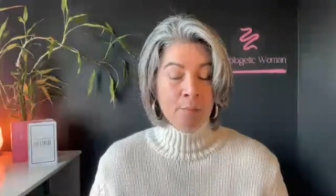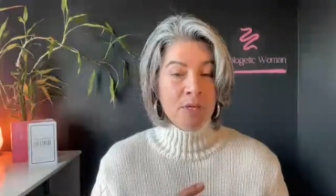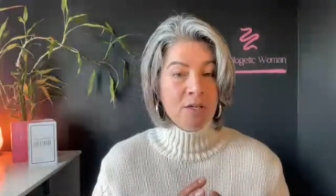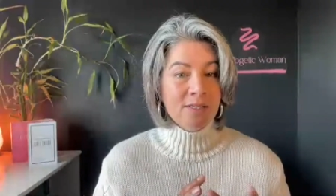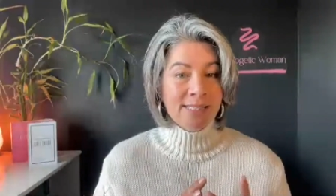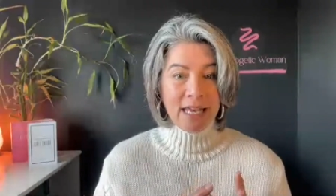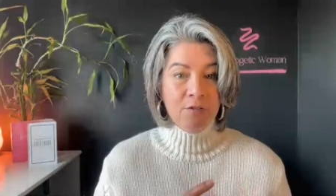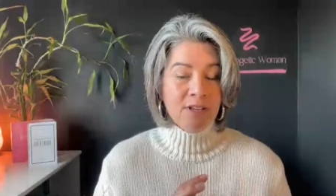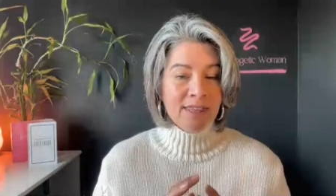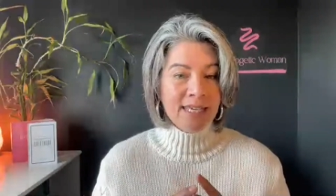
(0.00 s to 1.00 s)
Because
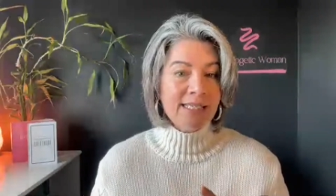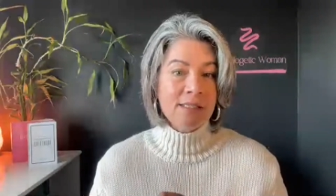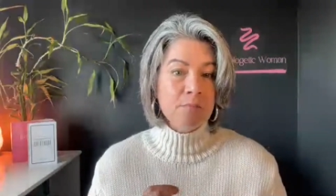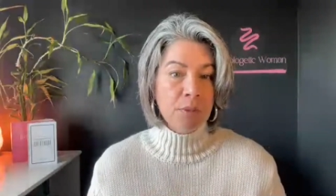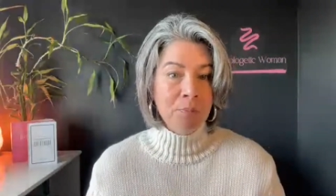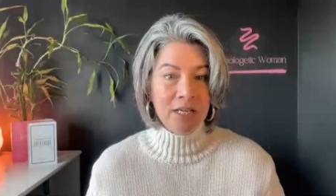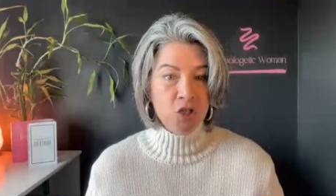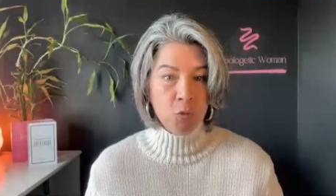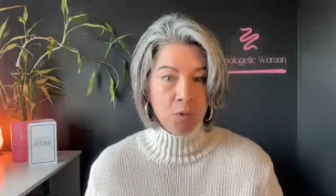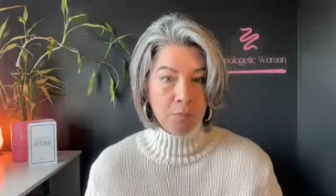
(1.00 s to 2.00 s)
everything is in
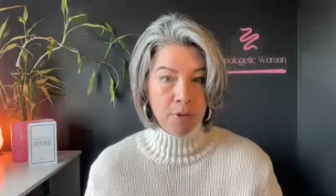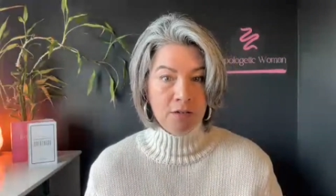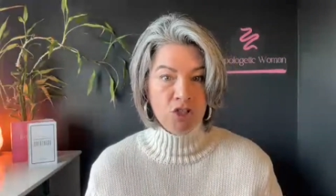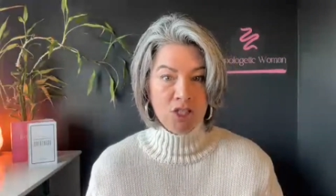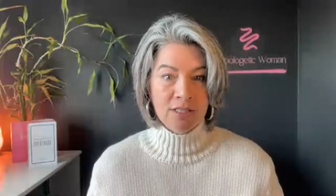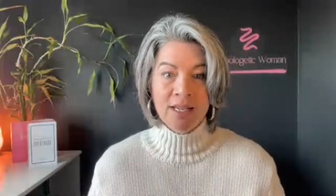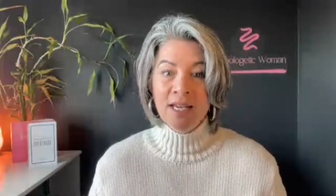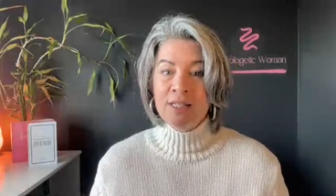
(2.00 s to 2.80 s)
perpetual motion.